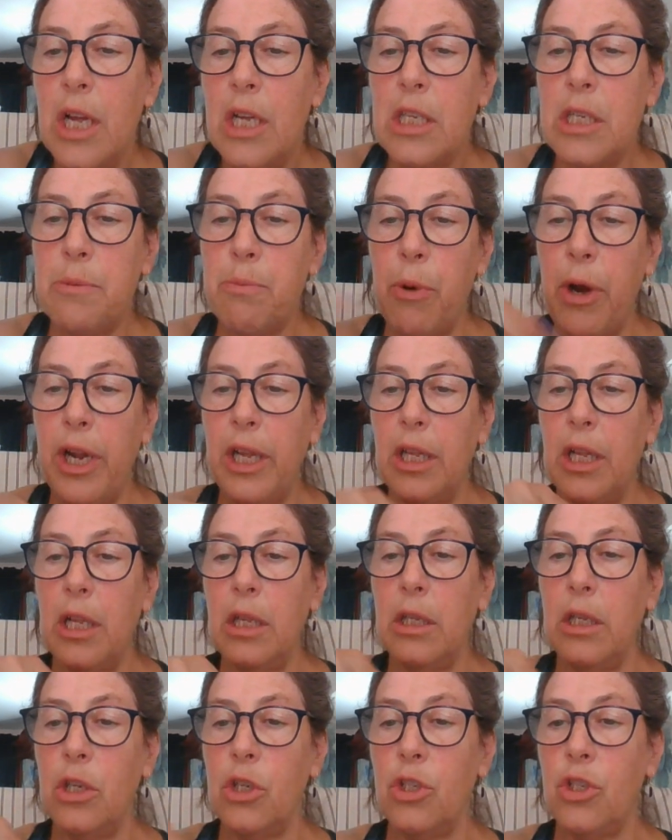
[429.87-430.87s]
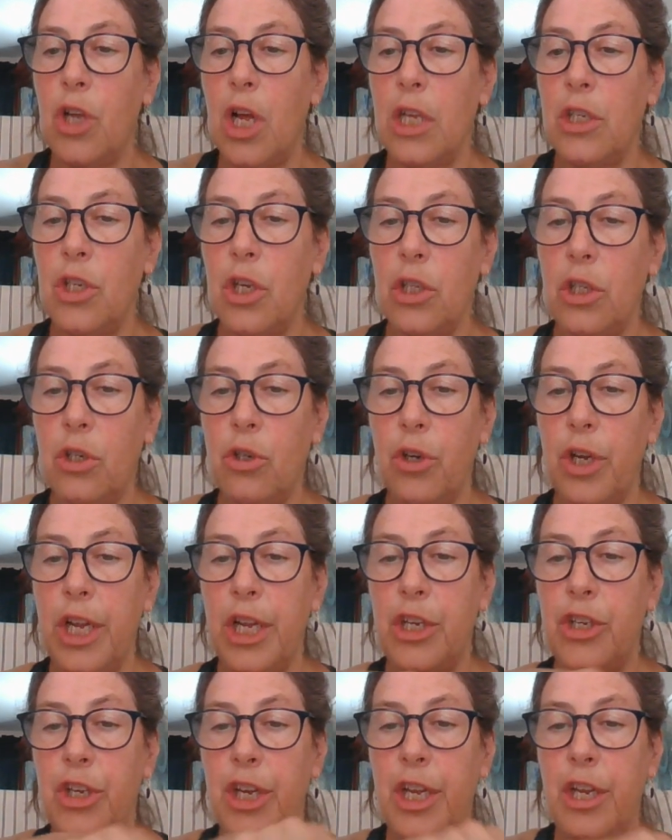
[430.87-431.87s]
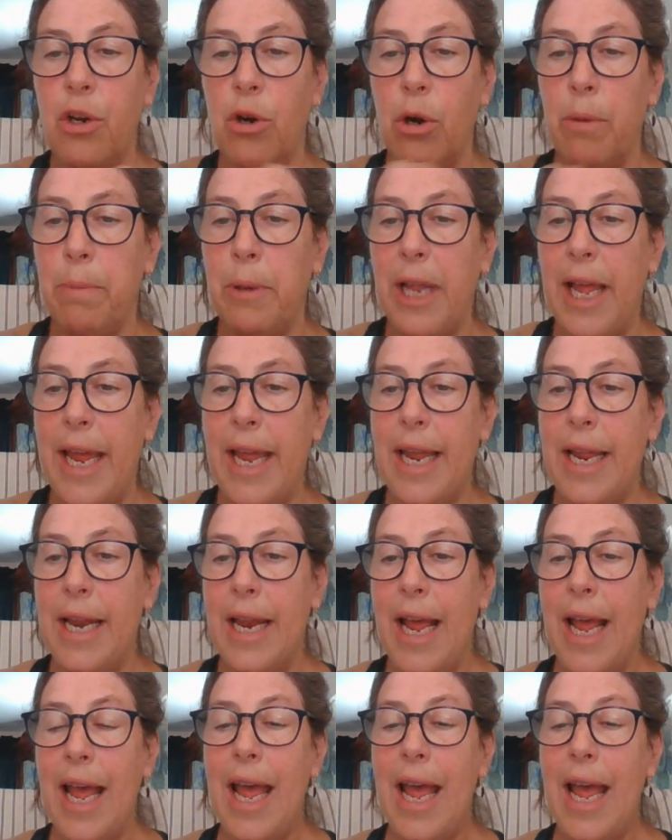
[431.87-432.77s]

sprinkle a little salt on the cookie sheet or plate,